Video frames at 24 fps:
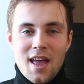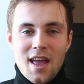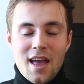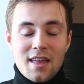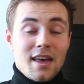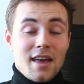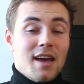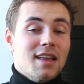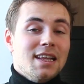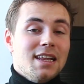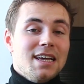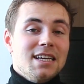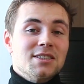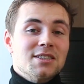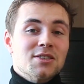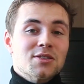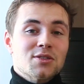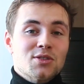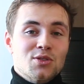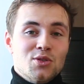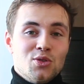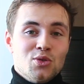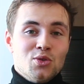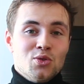And that leads
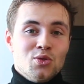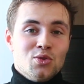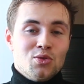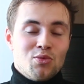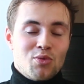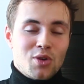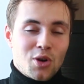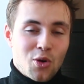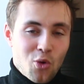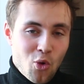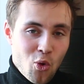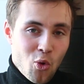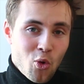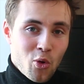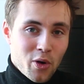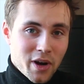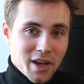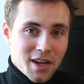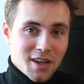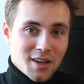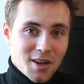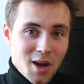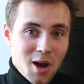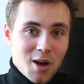us to the
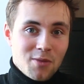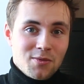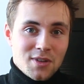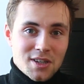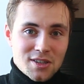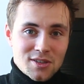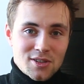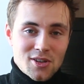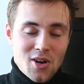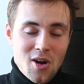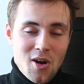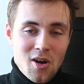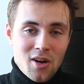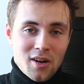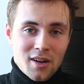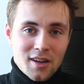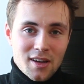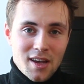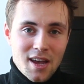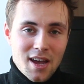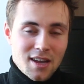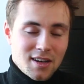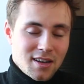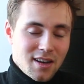recording of the song,
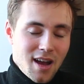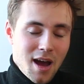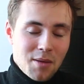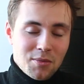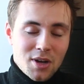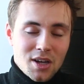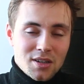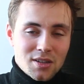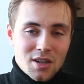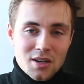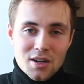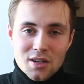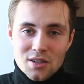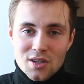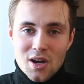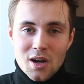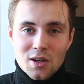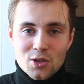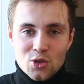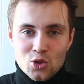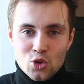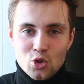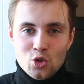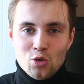and I'm not going to
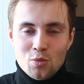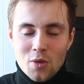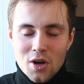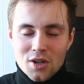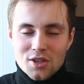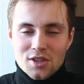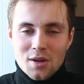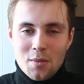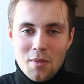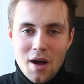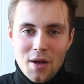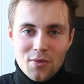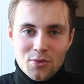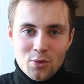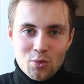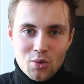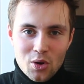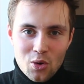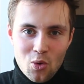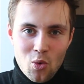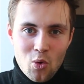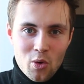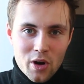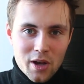talk too much about the
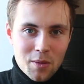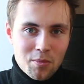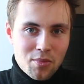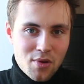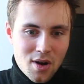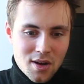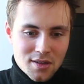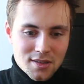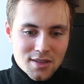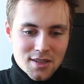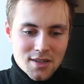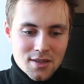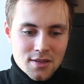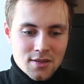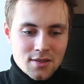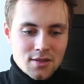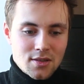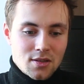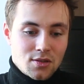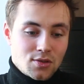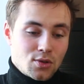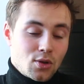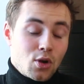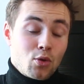recording process.
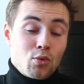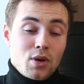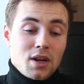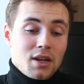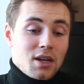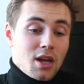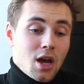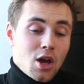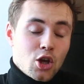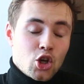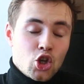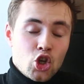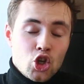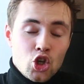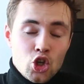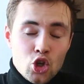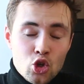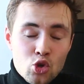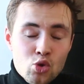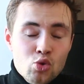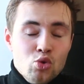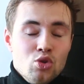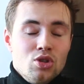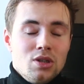There's already a
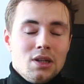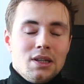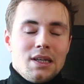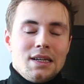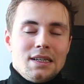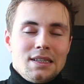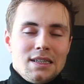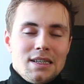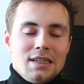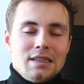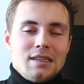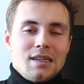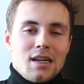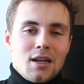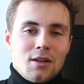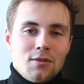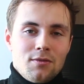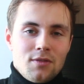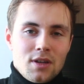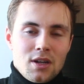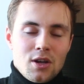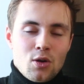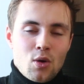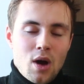hugely detailed
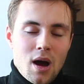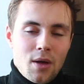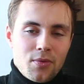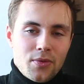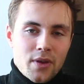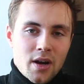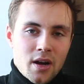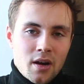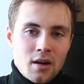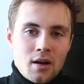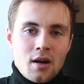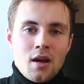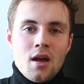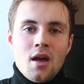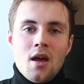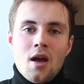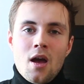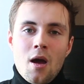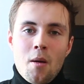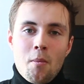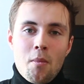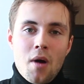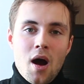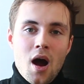video out there
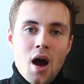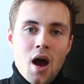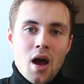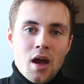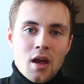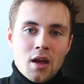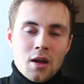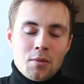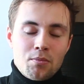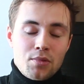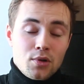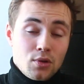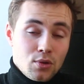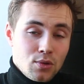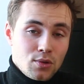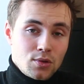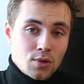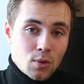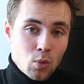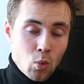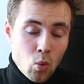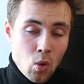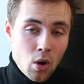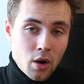by
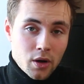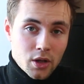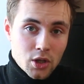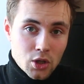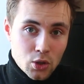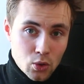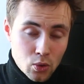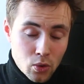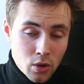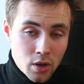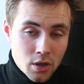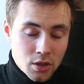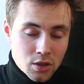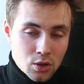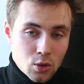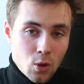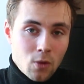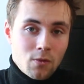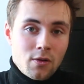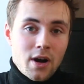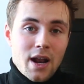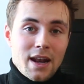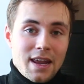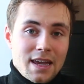producer Warren Huart
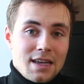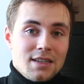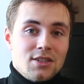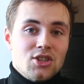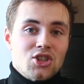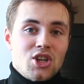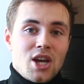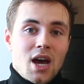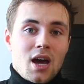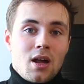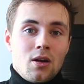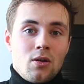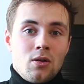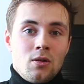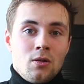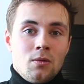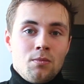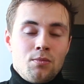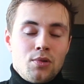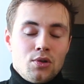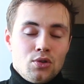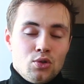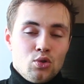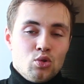over at his channel,
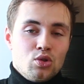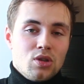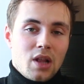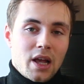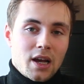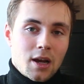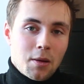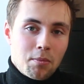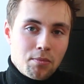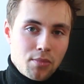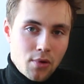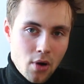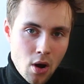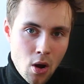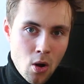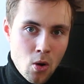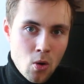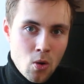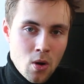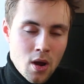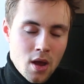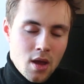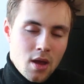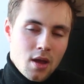Produce Like a
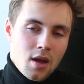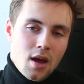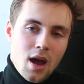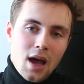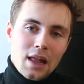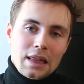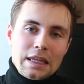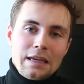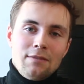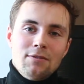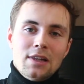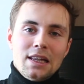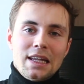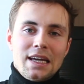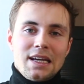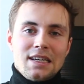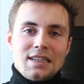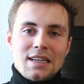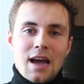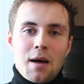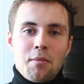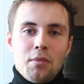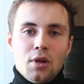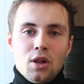Pro. I'll leave a
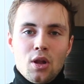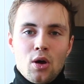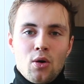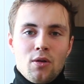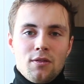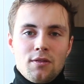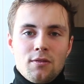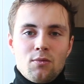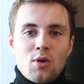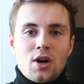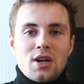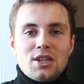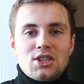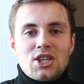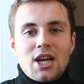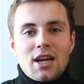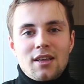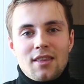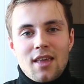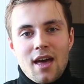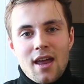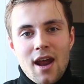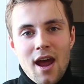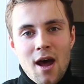link down below if you want to
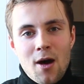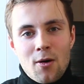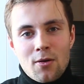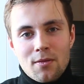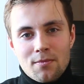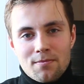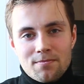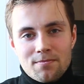check that out.